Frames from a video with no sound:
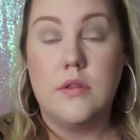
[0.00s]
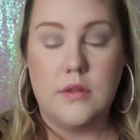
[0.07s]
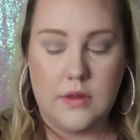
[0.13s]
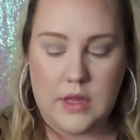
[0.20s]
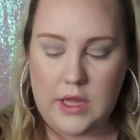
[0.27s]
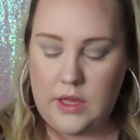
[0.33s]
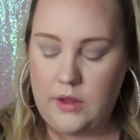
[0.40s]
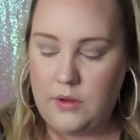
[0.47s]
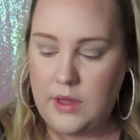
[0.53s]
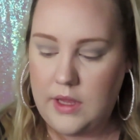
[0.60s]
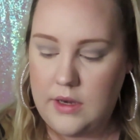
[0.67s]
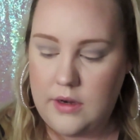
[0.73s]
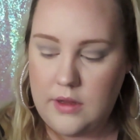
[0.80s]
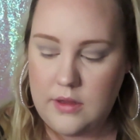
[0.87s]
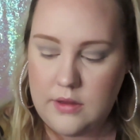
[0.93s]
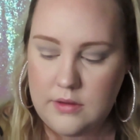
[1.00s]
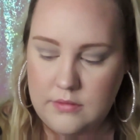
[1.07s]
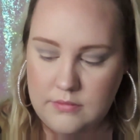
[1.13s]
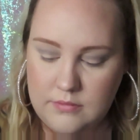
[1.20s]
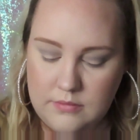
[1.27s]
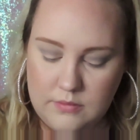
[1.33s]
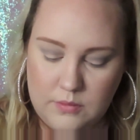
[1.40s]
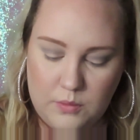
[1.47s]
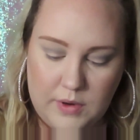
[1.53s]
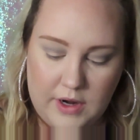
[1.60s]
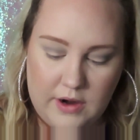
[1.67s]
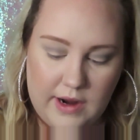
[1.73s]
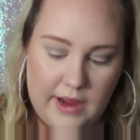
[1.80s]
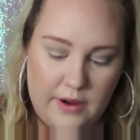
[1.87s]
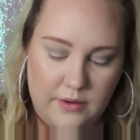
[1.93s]
that you can
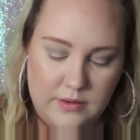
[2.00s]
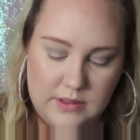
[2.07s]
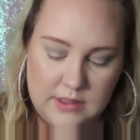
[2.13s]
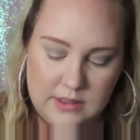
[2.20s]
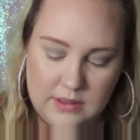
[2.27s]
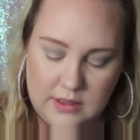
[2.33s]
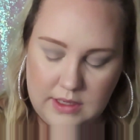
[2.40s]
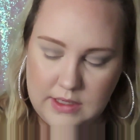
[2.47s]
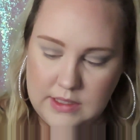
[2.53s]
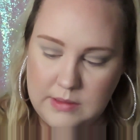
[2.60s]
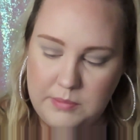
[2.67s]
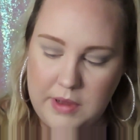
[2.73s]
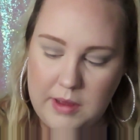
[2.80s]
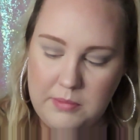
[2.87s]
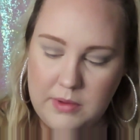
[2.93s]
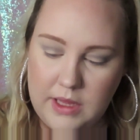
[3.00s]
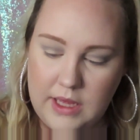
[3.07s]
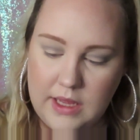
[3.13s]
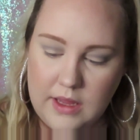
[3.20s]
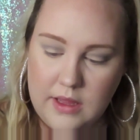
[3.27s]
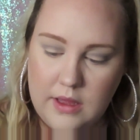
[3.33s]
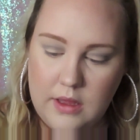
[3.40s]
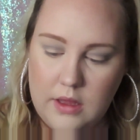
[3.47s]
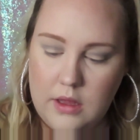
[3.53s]
wear out into public.